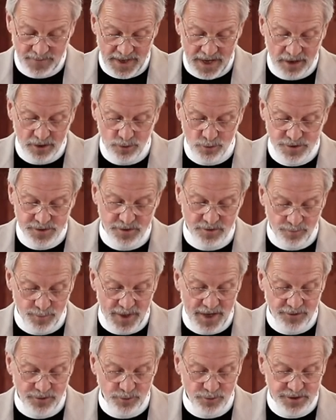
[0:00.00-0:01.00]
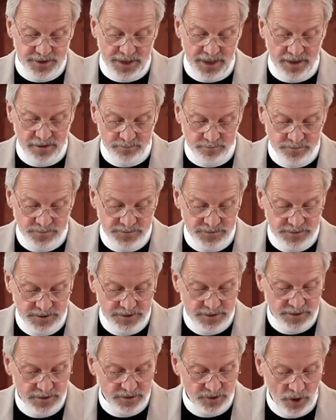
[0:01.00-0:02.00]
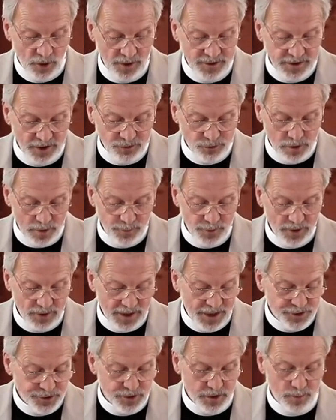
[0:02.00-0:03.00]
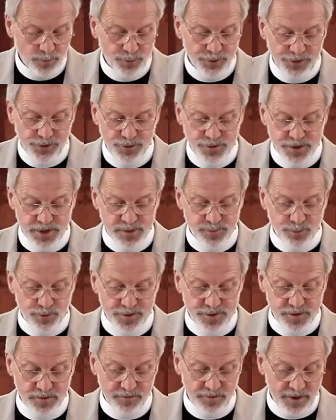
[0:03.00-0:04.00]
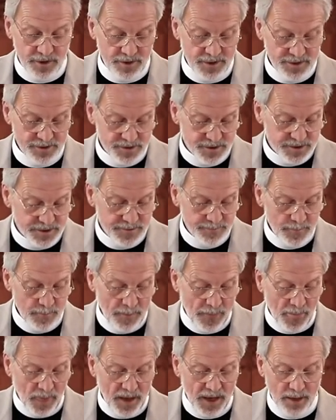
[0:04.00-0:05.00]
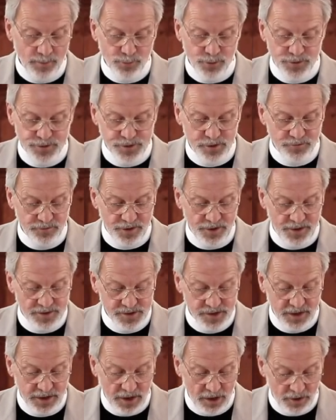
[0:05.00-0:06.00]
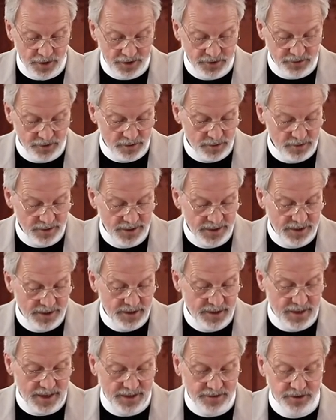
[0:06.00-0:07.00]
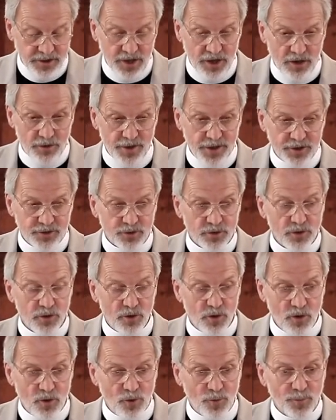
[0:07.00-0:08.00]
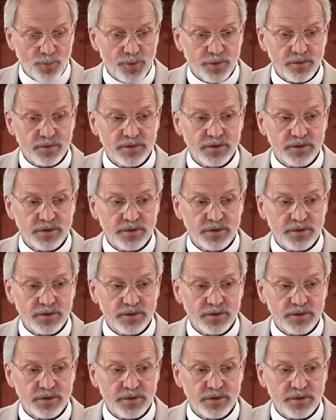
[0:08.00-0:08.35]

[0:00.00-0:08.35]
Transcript: echoes of Matthew 10, knowing that tribulation produces perseverance, and perseverance, character, and character, hope.